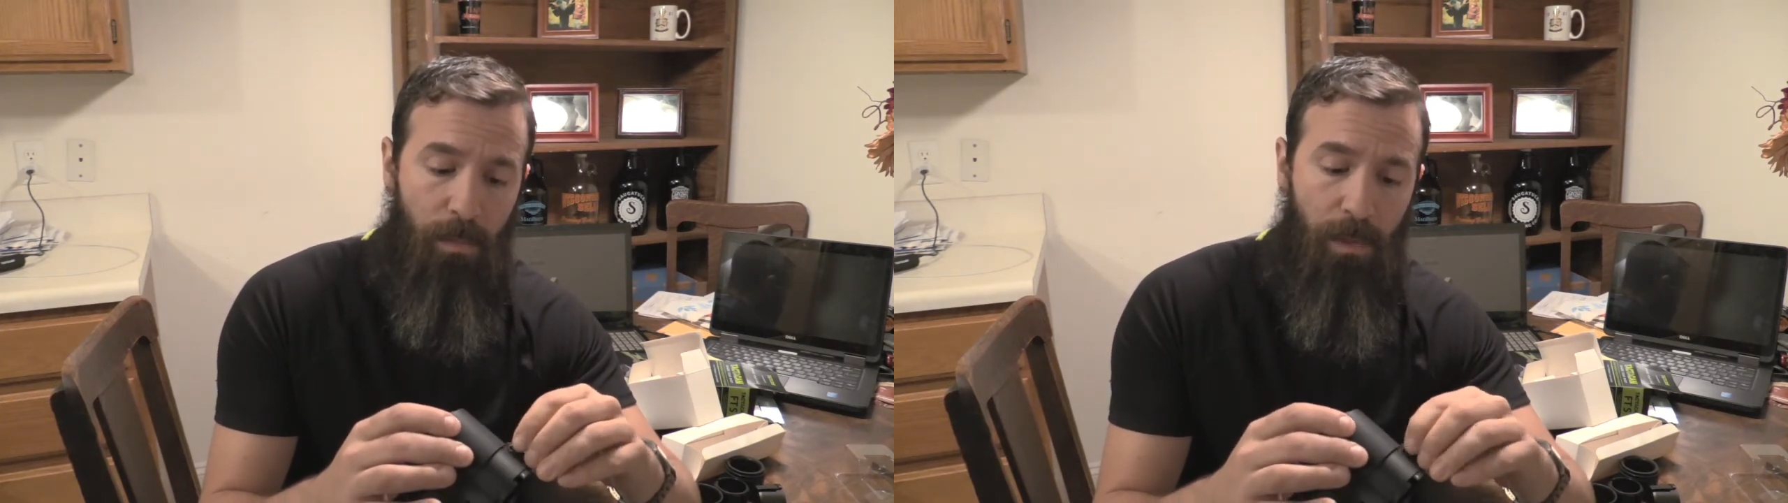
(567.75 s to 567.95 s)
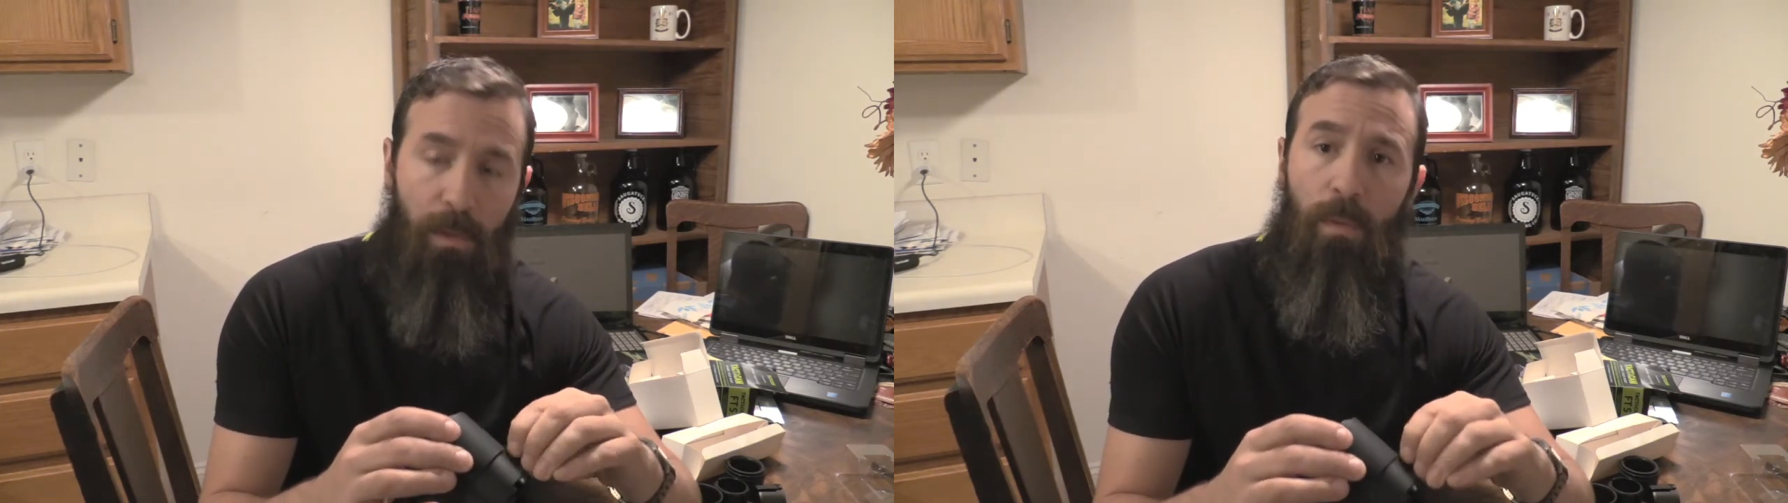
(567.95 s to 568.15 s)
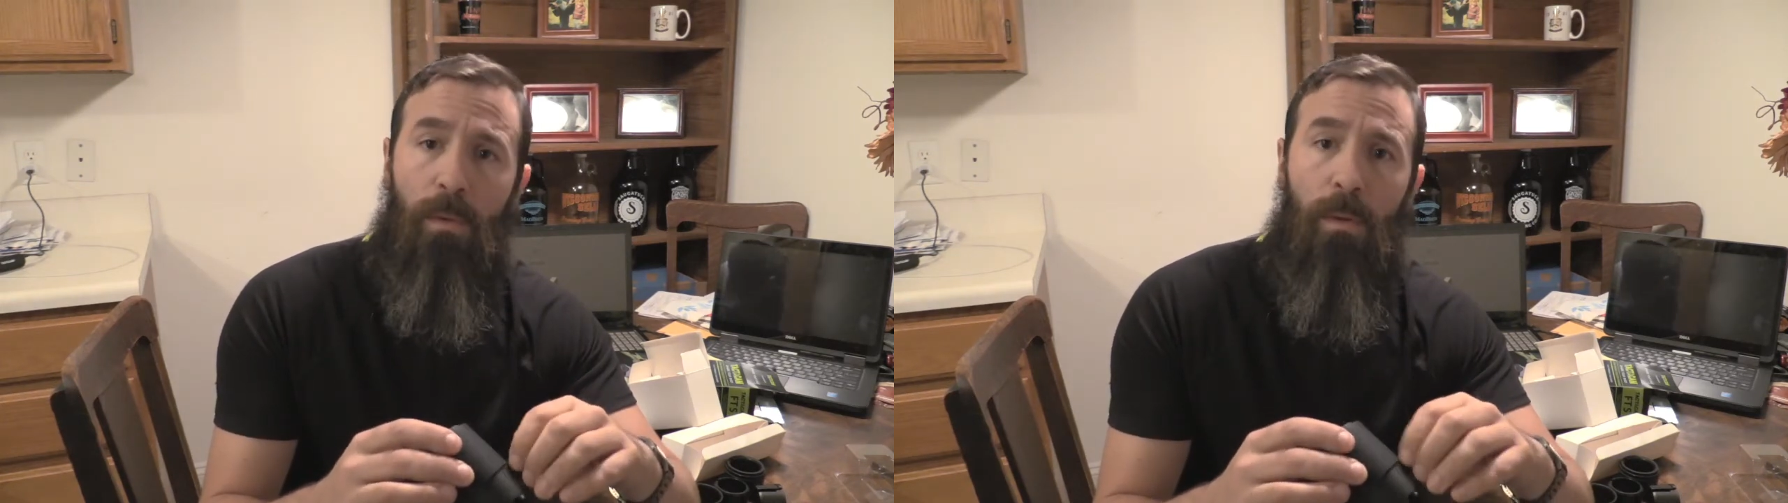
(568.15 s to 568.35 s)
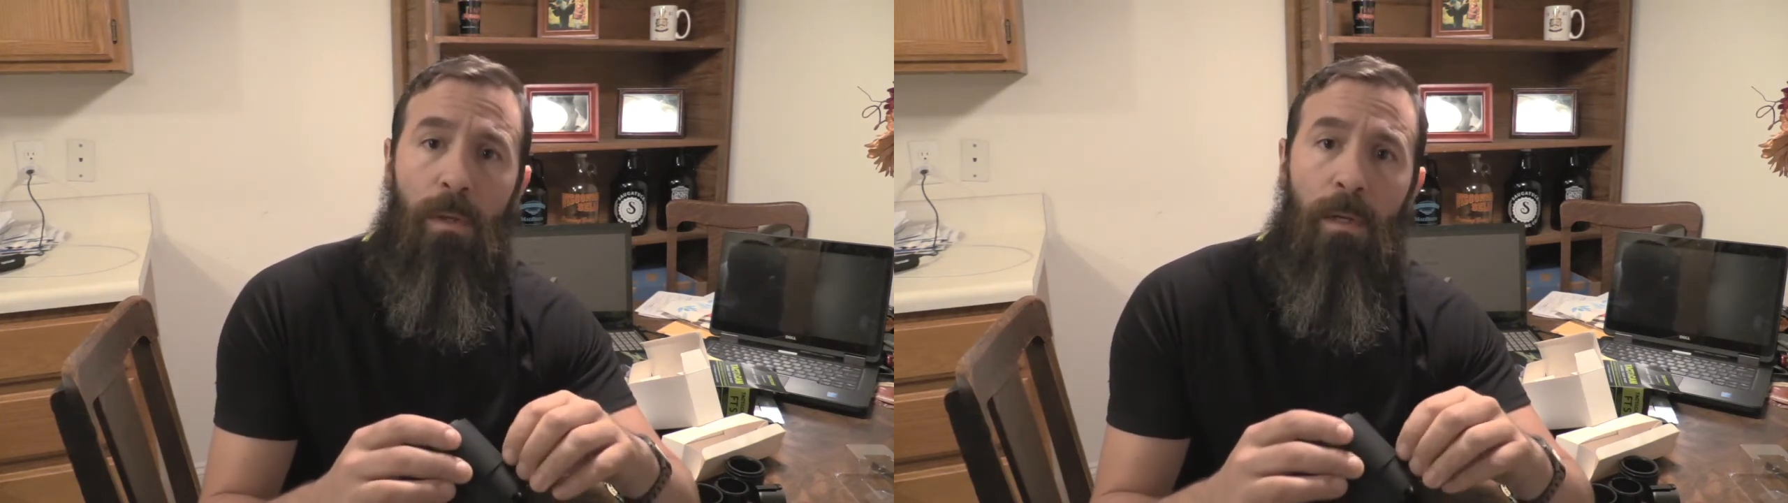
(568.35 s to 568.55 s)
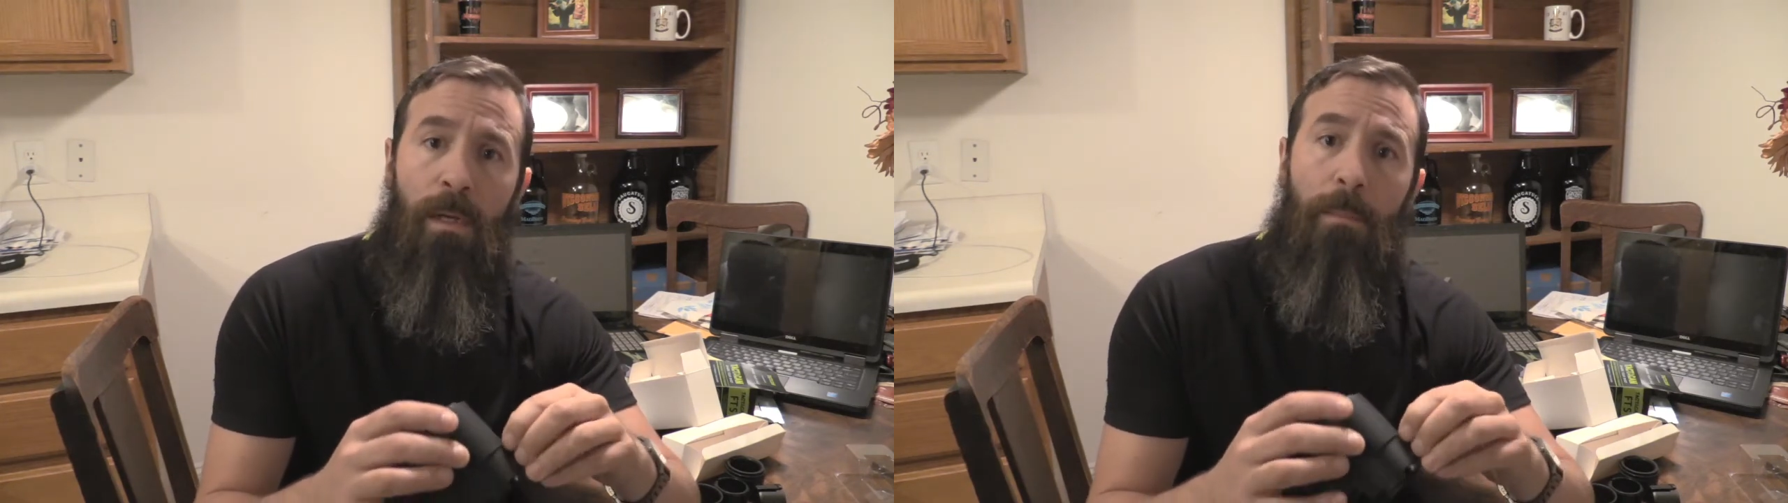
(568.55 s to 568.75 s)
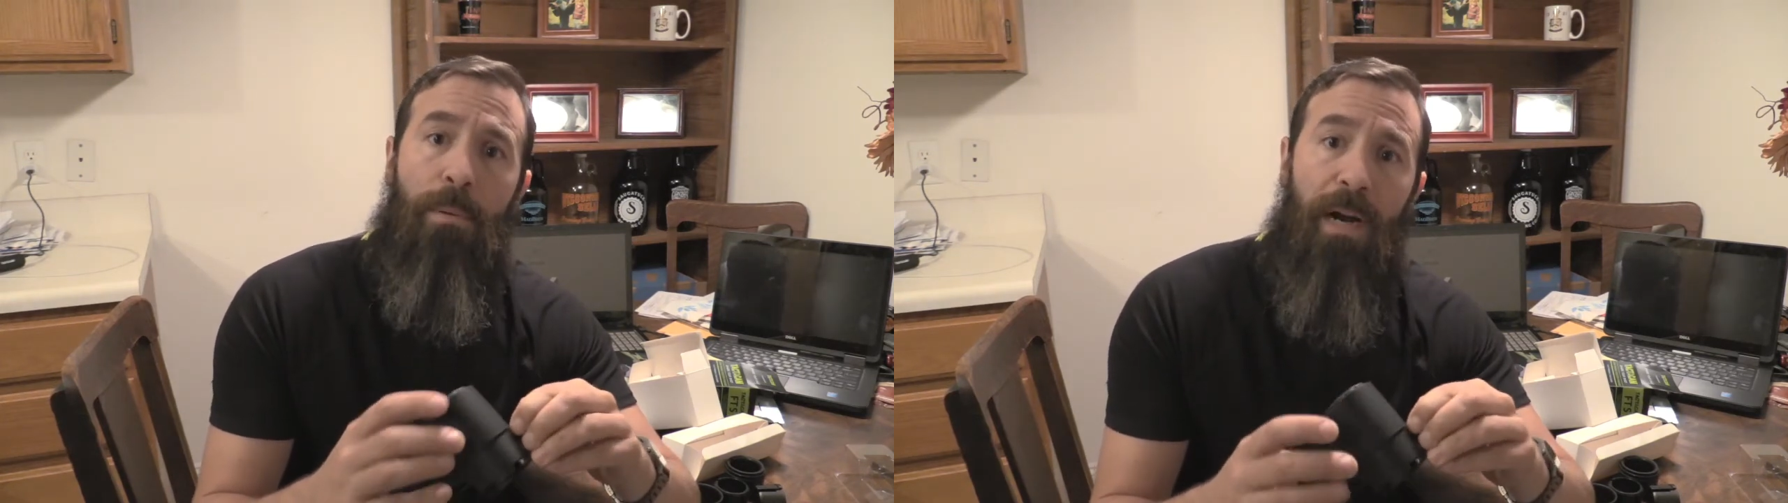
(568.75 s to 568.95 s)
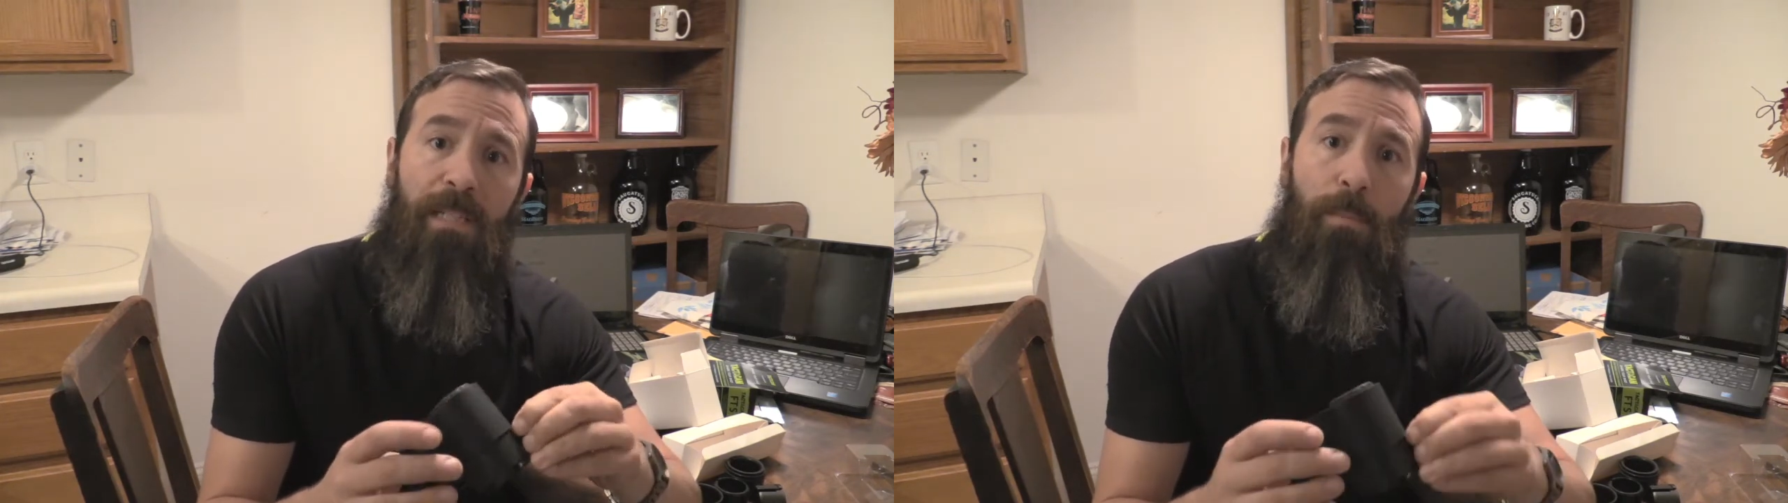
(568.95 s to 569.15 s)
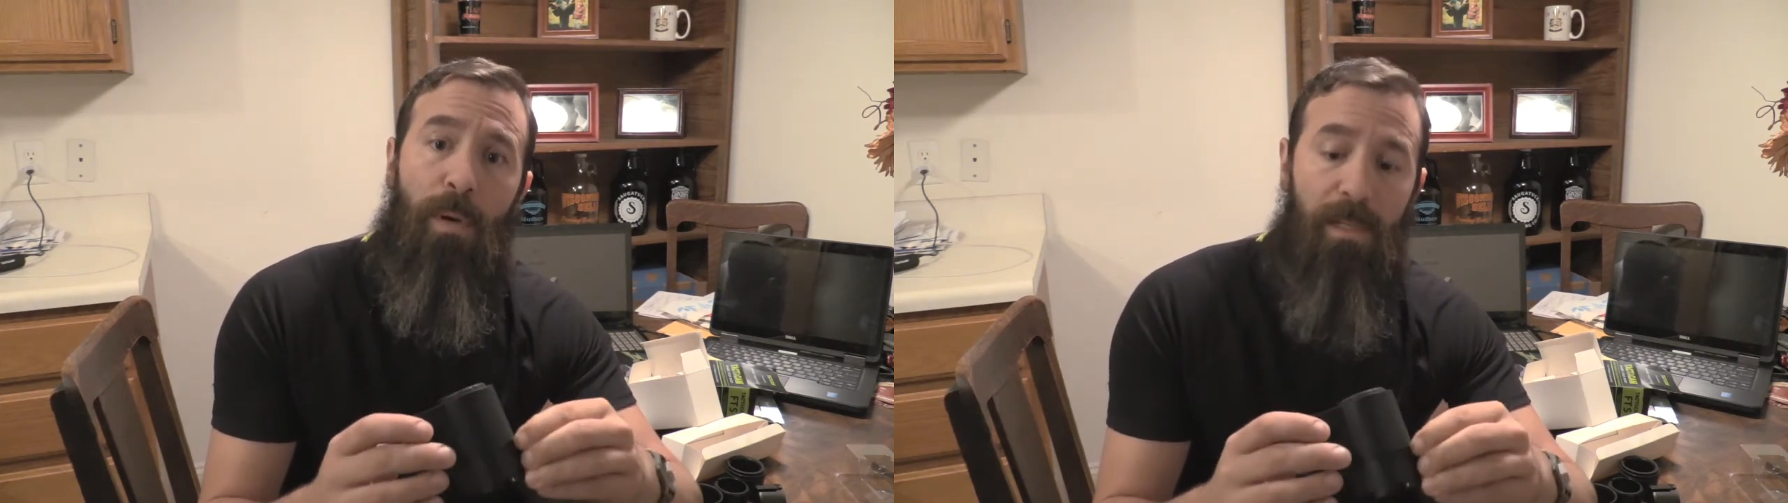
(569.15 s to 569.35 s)
really cool
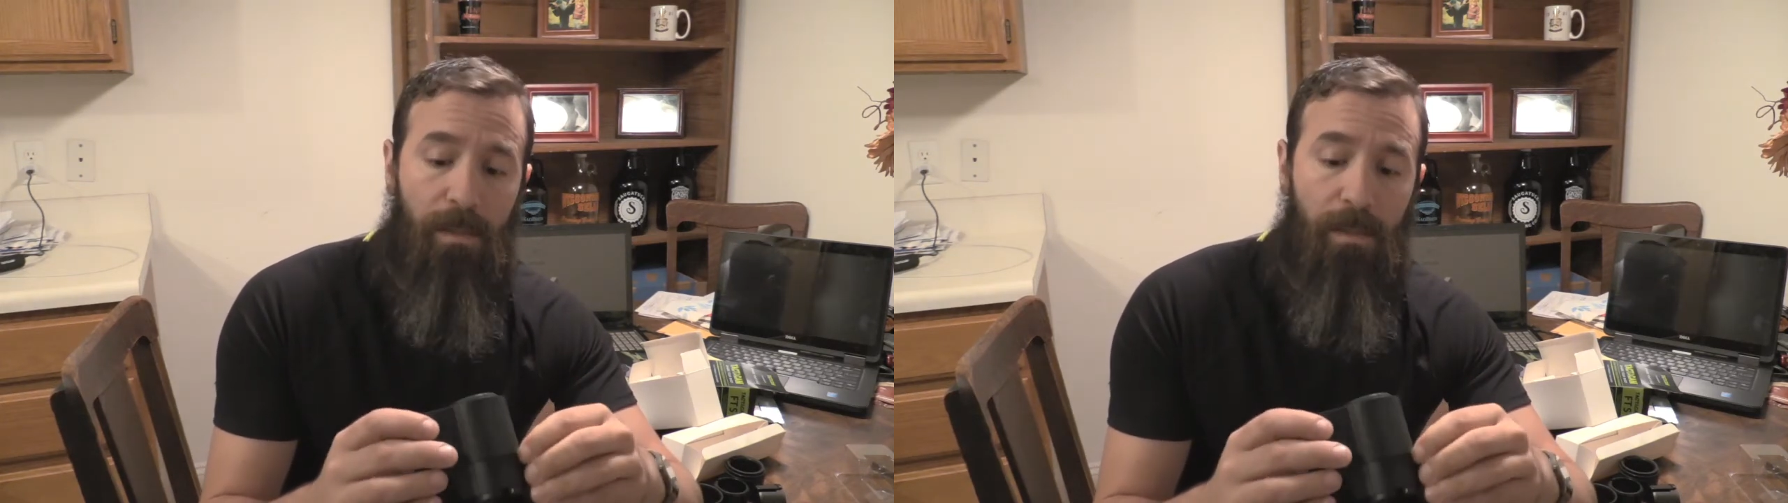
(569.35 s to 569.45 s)
price point.